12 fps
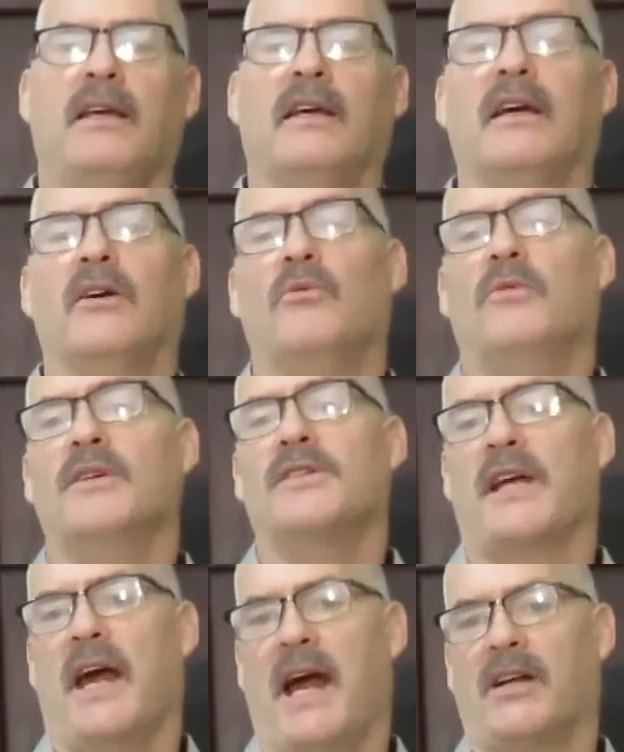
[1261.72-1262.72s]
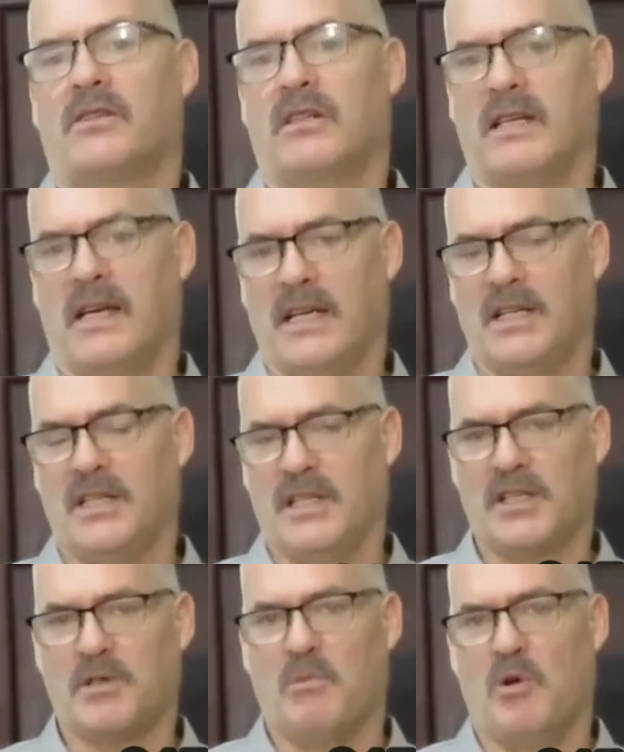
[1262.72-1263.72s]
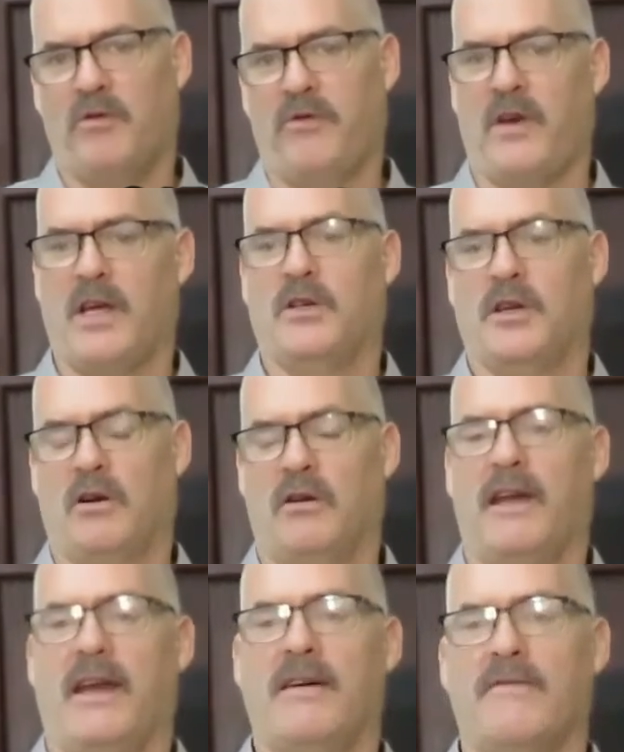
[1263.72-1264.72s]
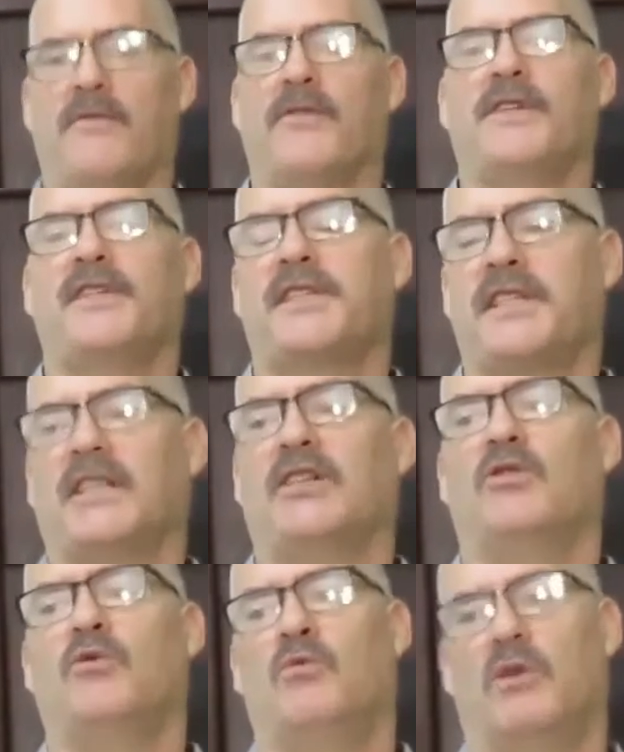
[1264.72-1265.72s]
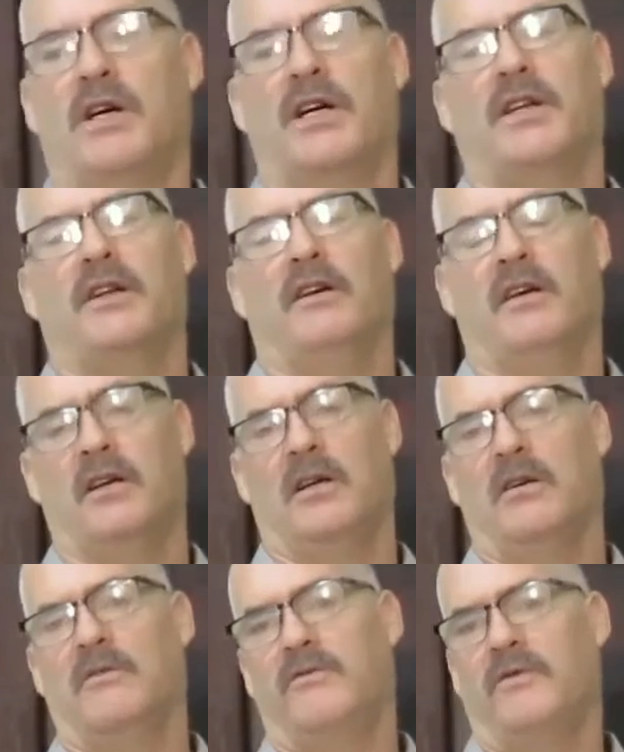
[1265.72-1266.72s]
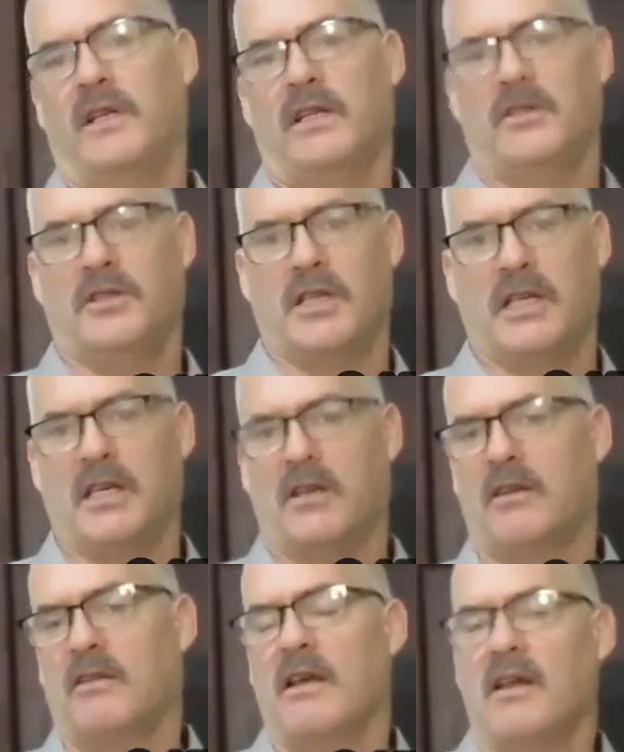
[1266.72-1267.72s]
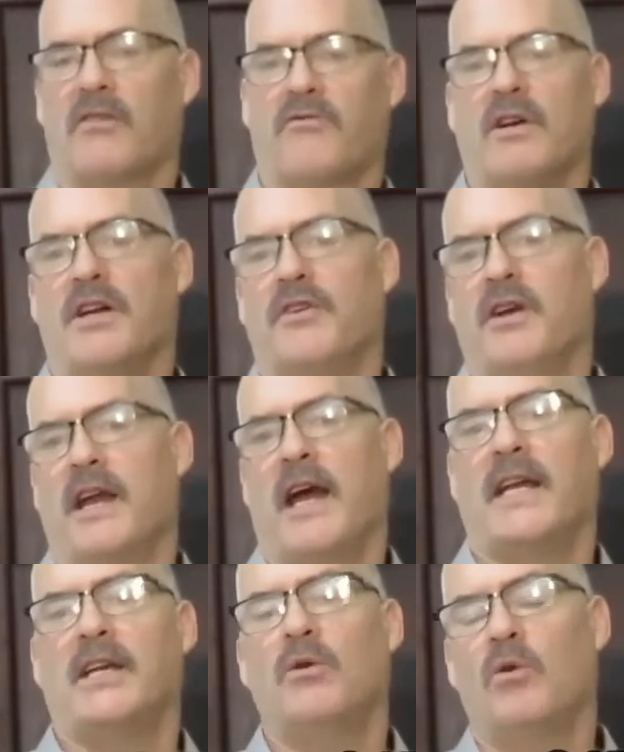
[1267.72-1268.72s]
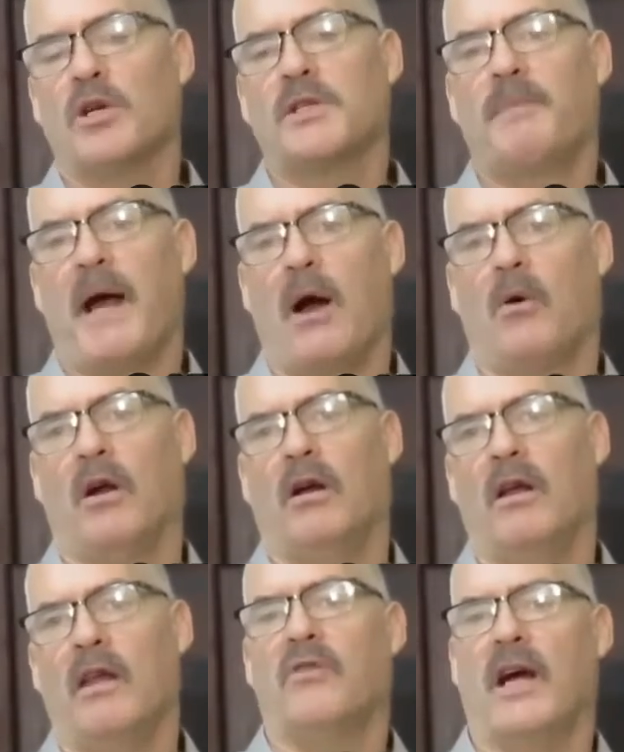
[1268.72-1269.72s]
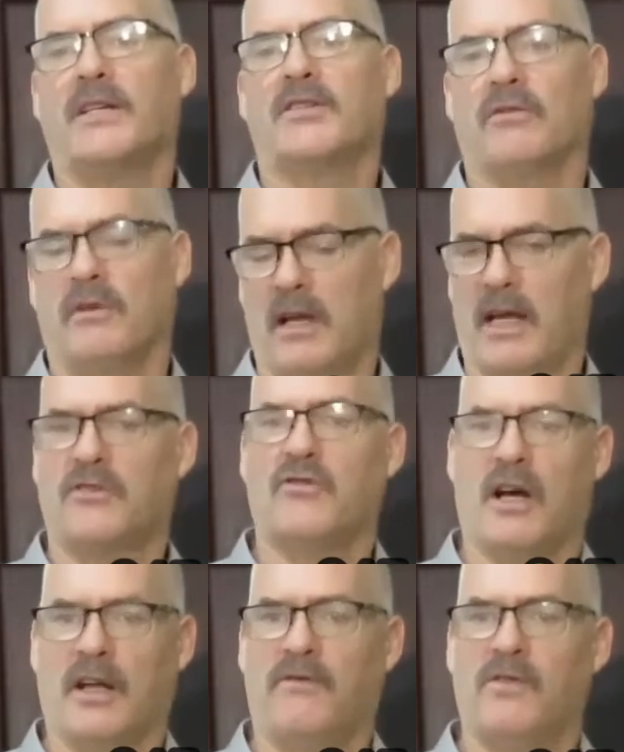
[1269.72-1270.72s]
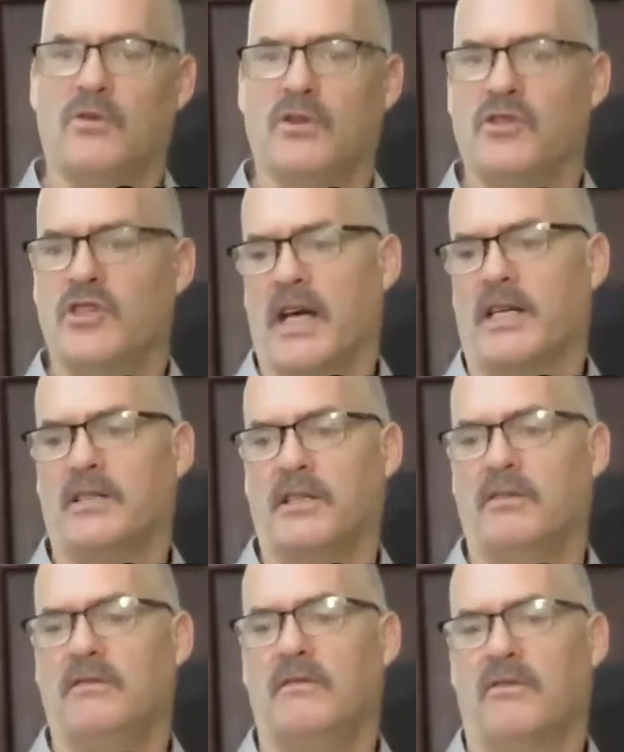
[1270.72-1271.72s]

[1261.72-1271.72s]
it was actually a dismal failure. Every single one of the 390 horsepower Chrysler electronic fuel injected